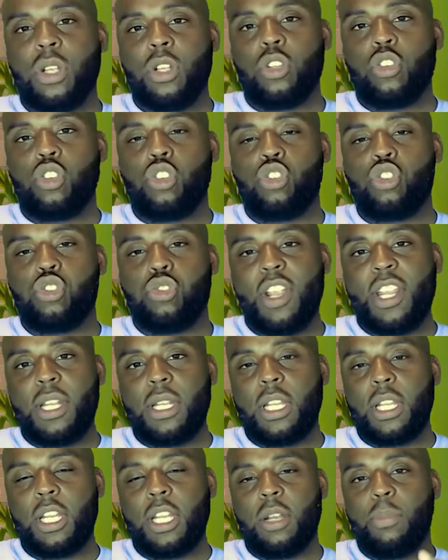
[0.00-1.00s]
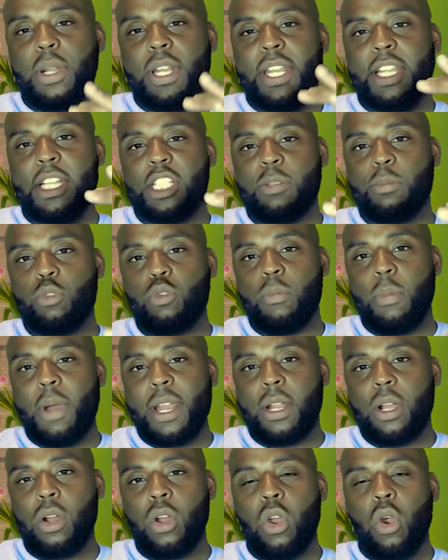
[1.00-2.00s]
trend in a predictable
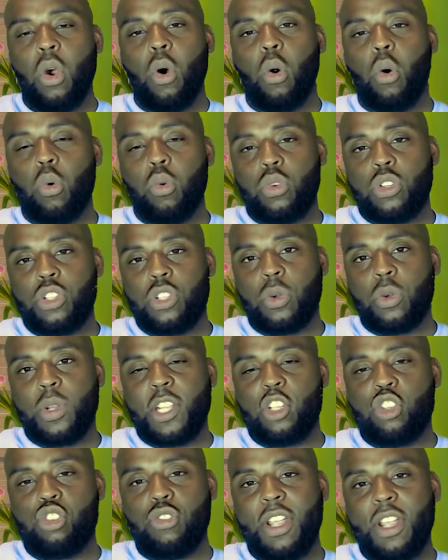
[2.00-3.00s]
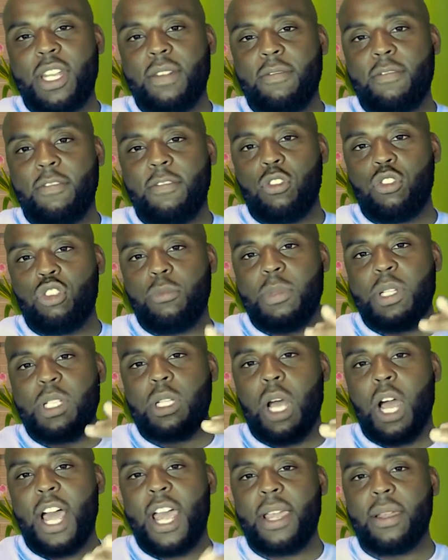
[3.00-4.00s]
manner. Also, their trading volume is
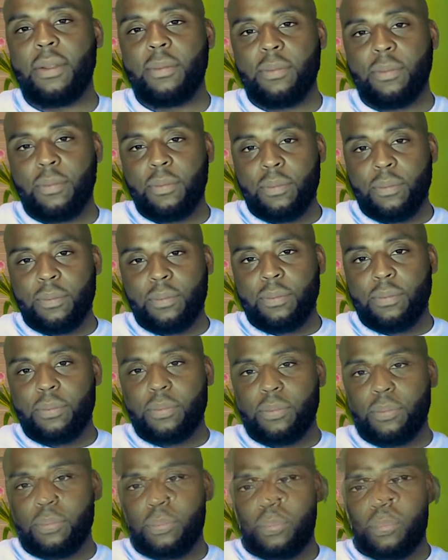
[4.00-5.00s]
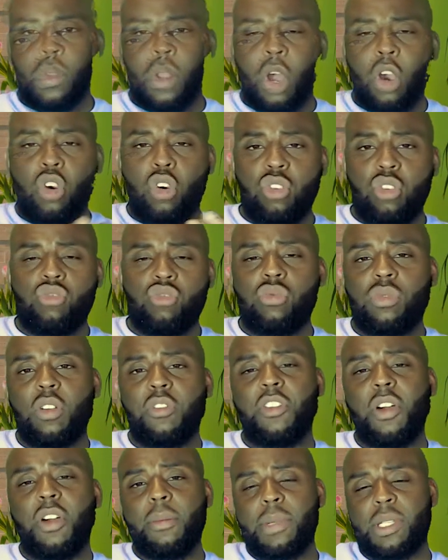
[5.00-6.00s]
high. A good rule of
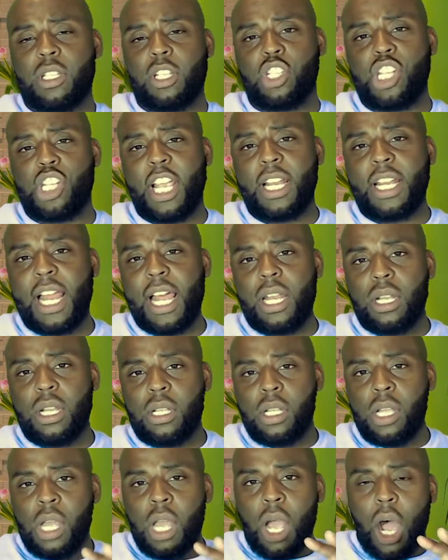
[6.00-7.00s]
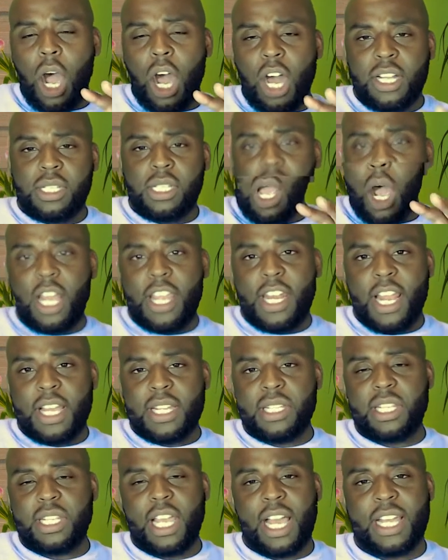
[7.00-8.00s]
thumb is to check that the underlying
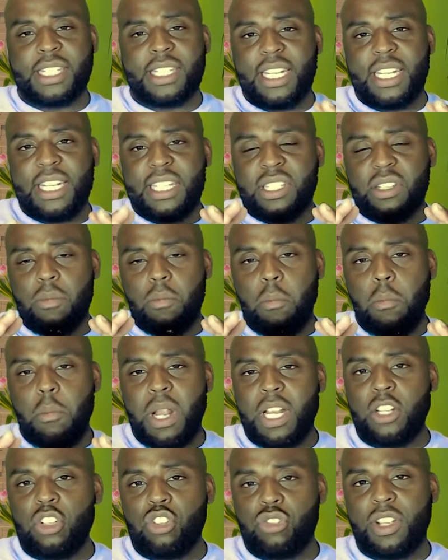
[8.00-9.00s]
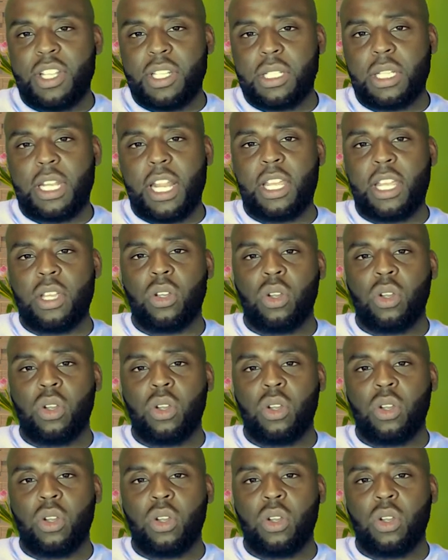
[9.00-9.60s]
asset has at least 1 million trades a day.